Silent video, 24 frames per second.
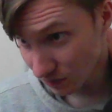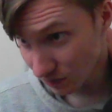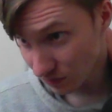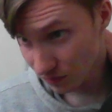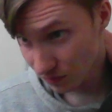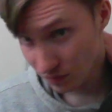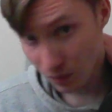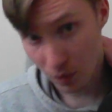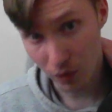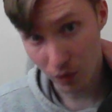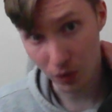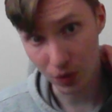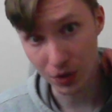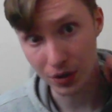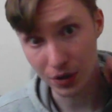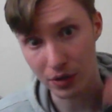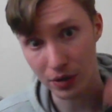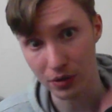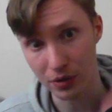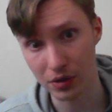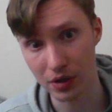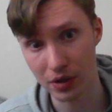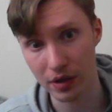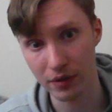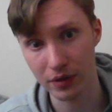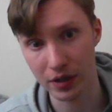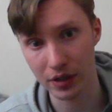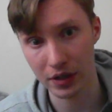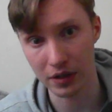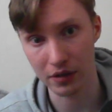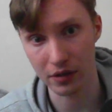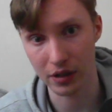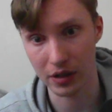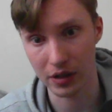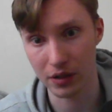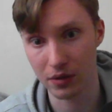Before you go, do you have any
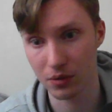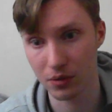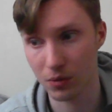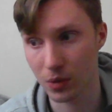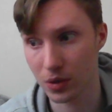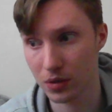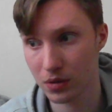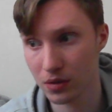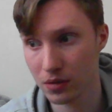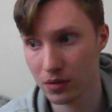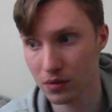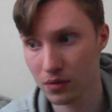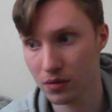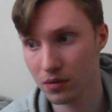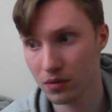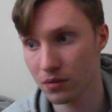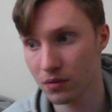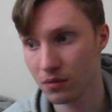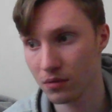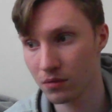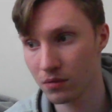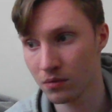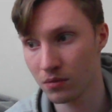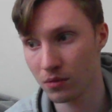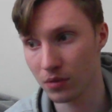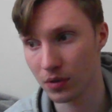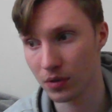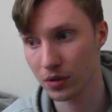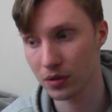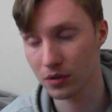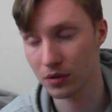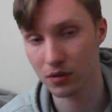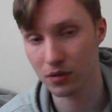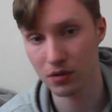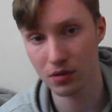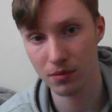like questions or
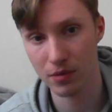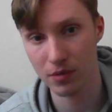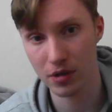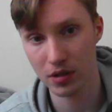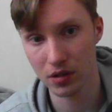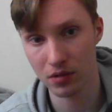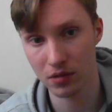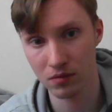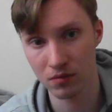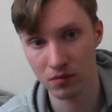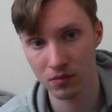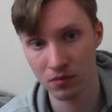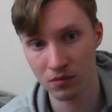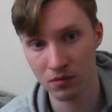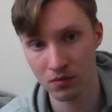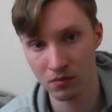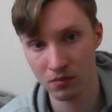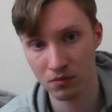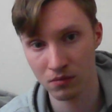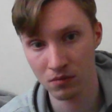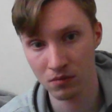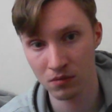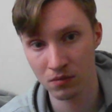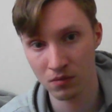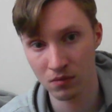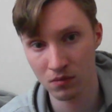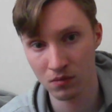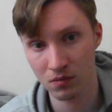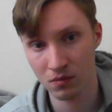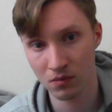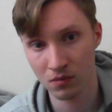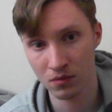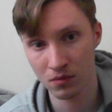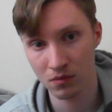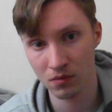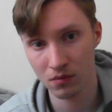concerns about it?
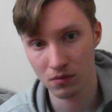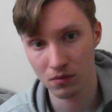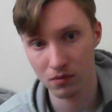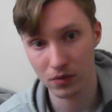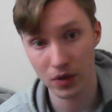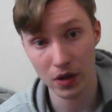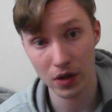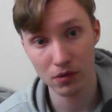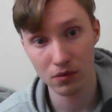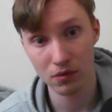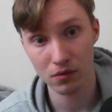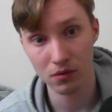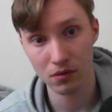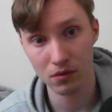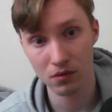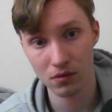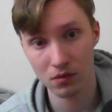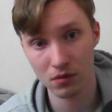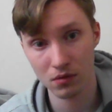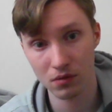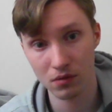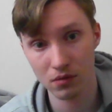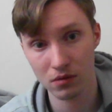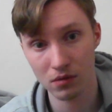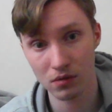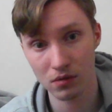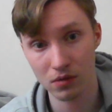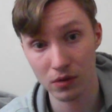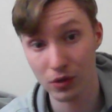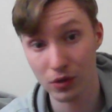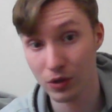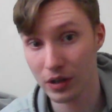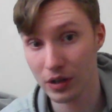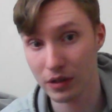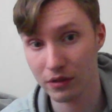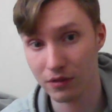No?
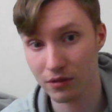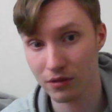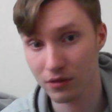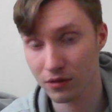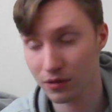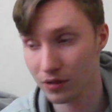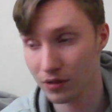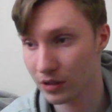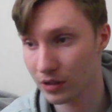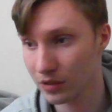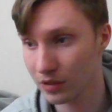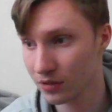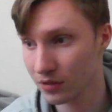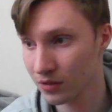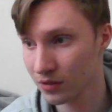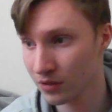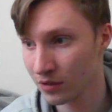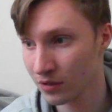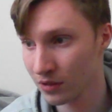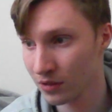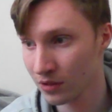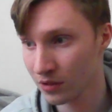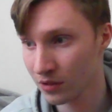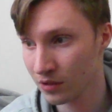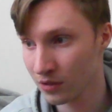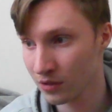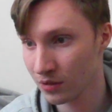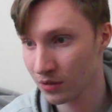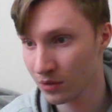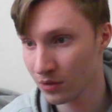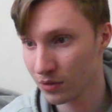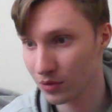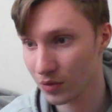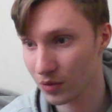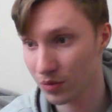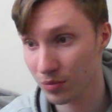Great.
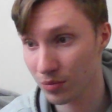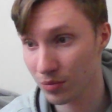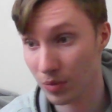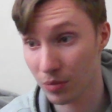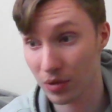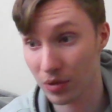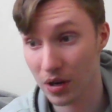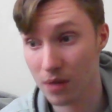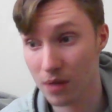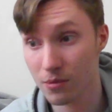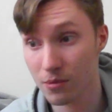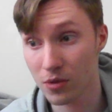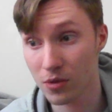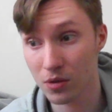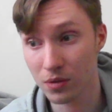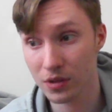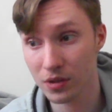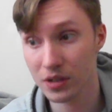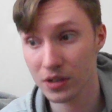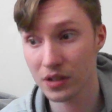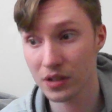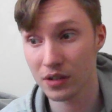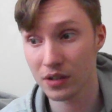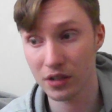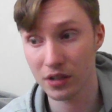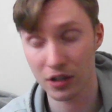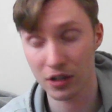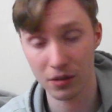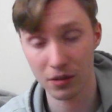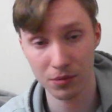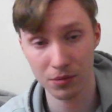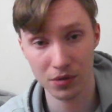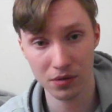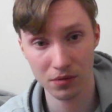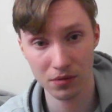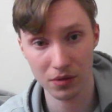Just remember, I'm always here to
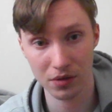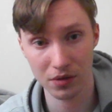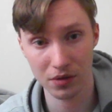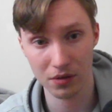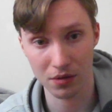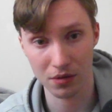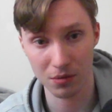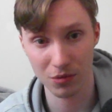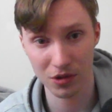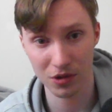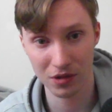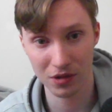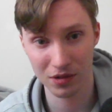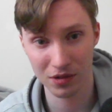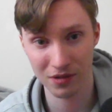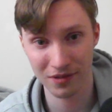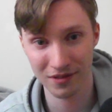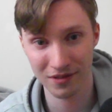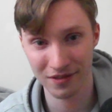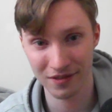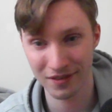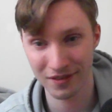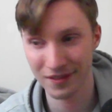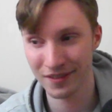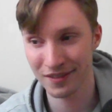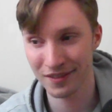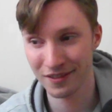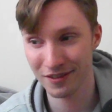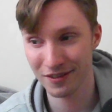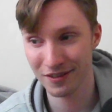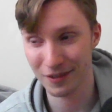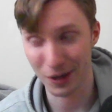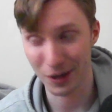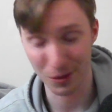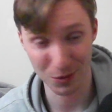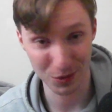help you with your homework.
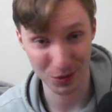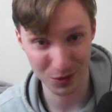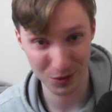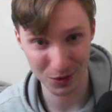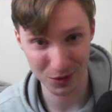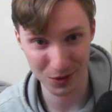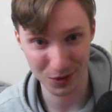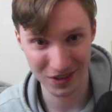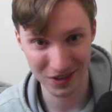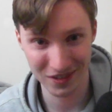I'm your tutor.